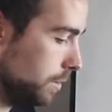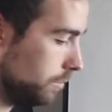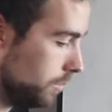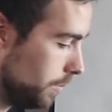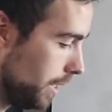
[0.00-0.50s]

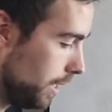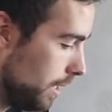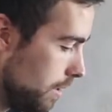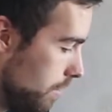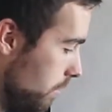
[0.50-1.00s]
We play a
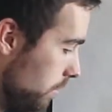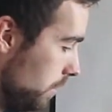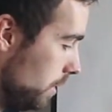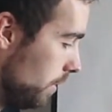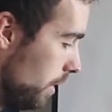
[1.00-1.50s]
low,
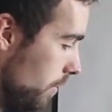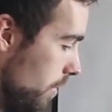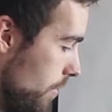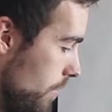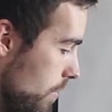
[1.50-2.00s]
and they play
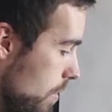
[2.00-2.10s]
1.